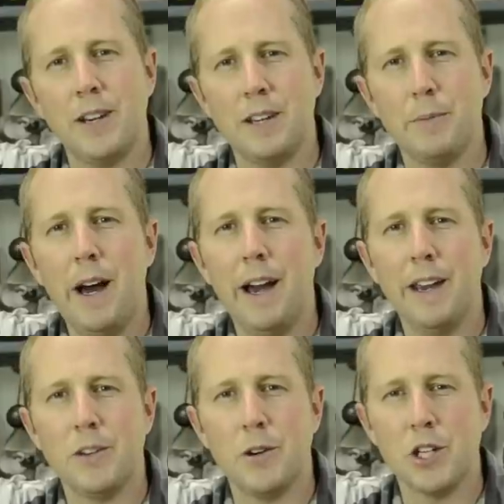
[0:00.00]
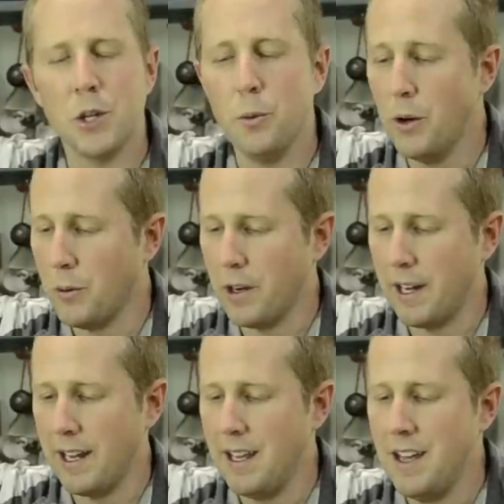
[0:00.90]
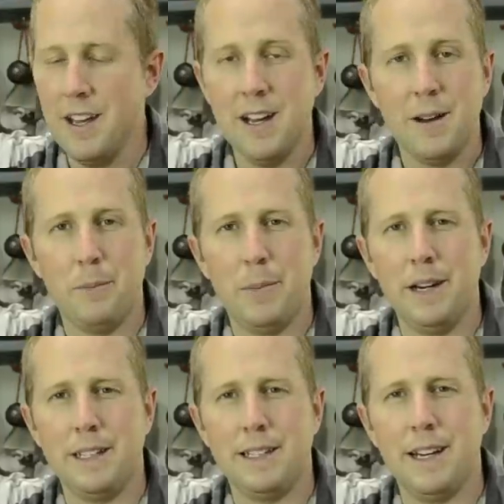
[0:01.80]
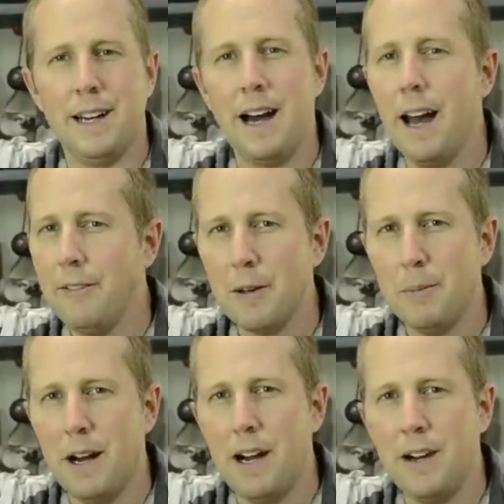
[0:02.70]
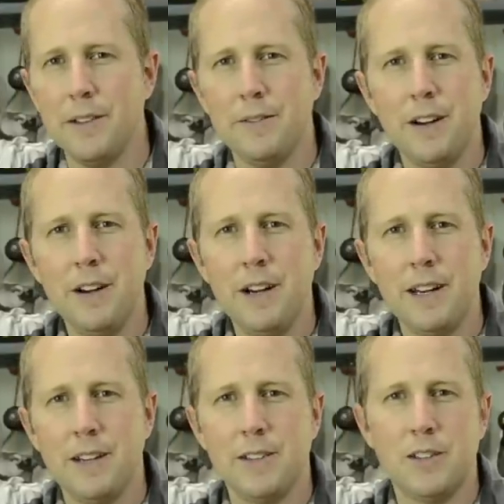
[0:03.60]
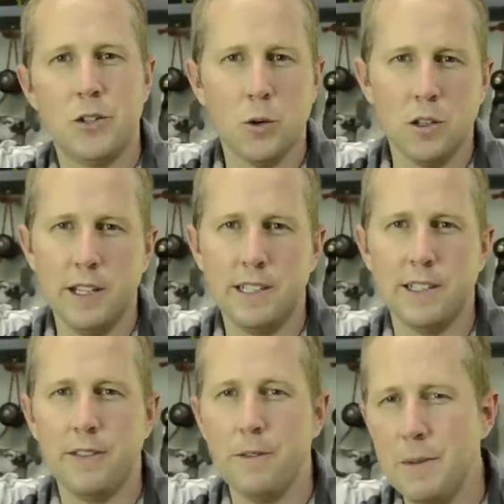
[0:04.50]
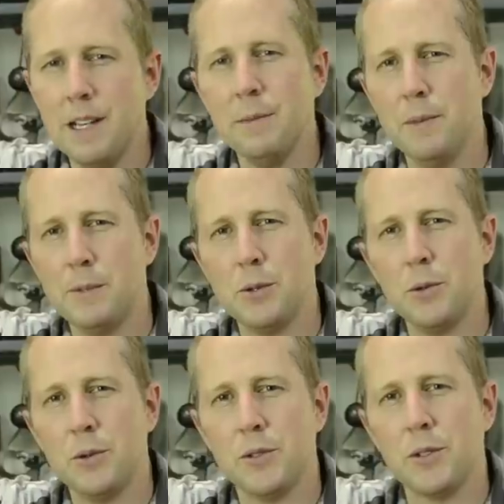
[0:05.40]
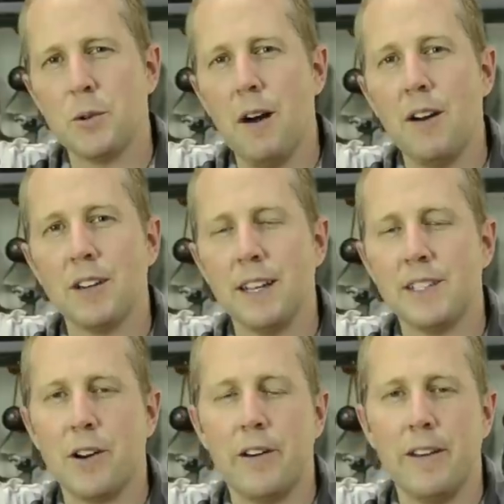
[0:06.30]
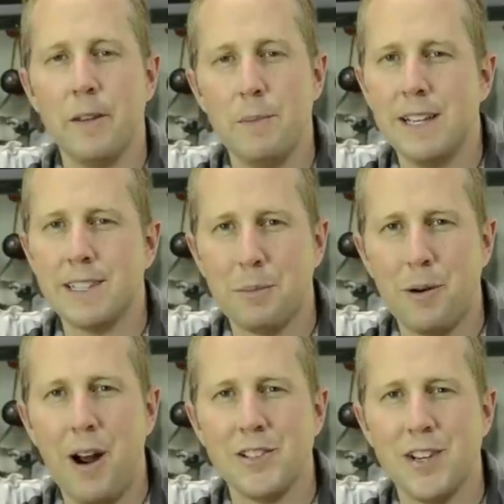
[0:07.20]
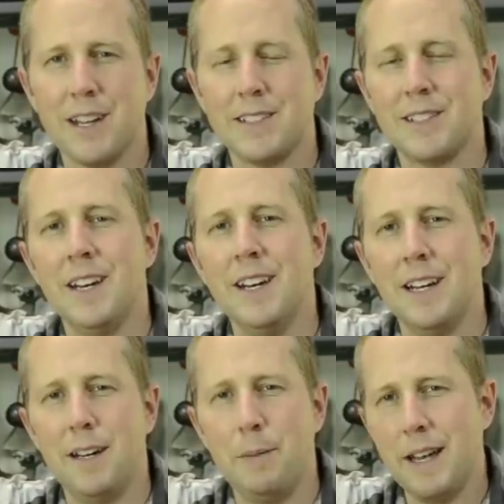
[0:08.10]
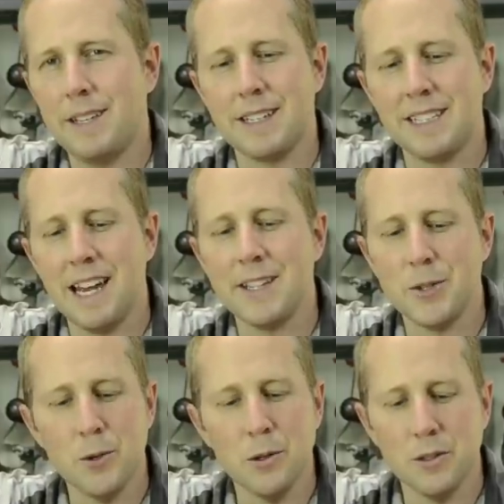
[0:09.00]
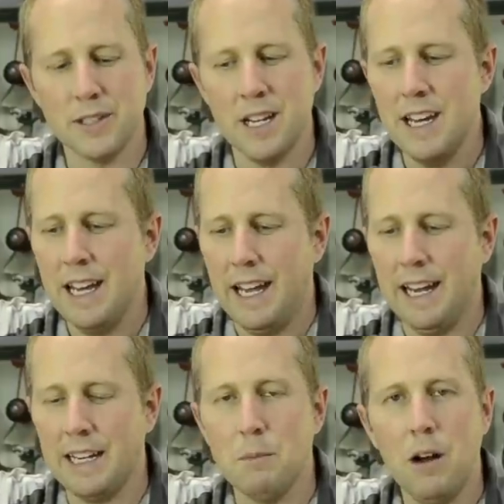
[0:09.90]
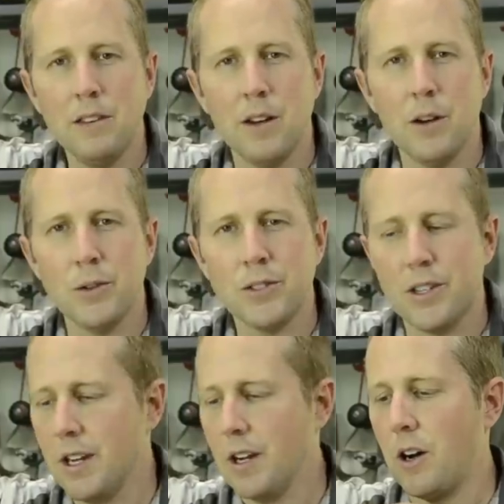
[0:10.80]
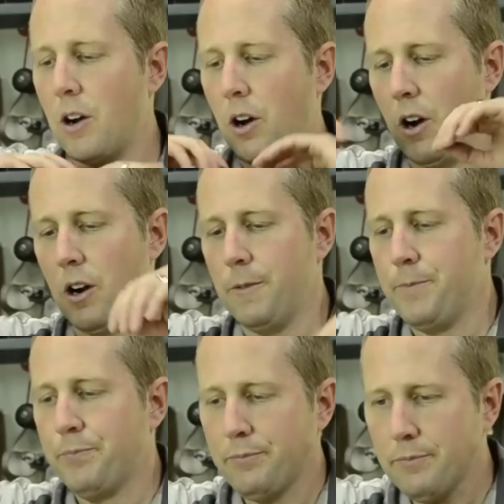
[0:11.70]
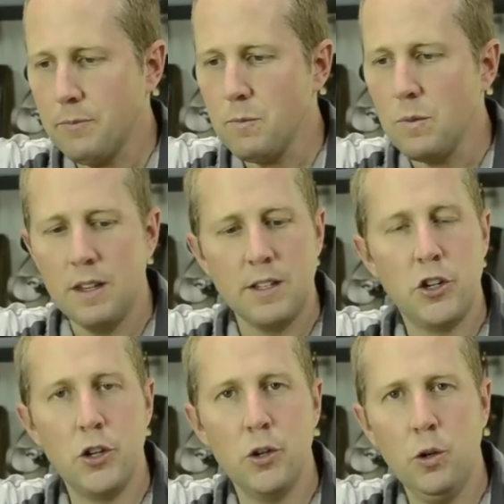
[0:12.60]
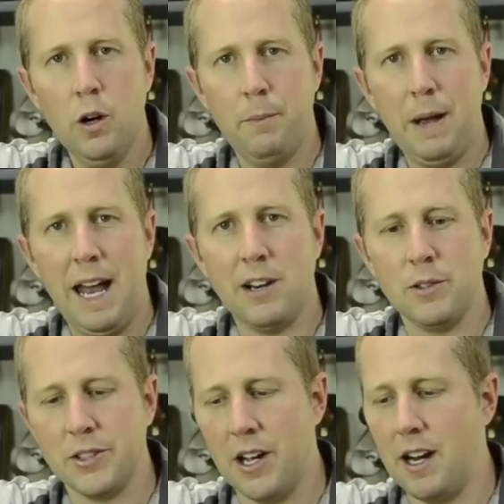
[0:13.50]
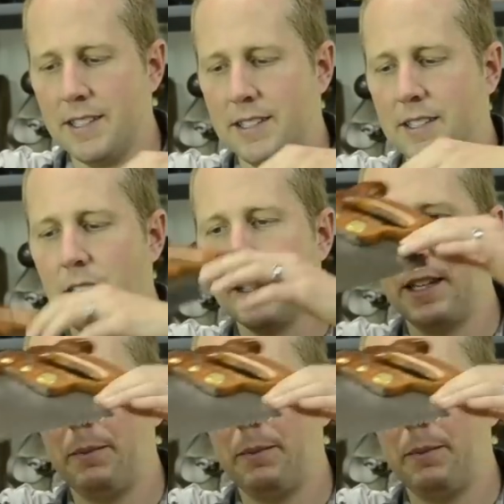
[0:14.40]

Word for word: need to buy in traditional woodworking, but uh, I've compiled a very short list of the minimum tools required to get started on the basic projects, a basic set of tools. And among those are two panel saws. So you can see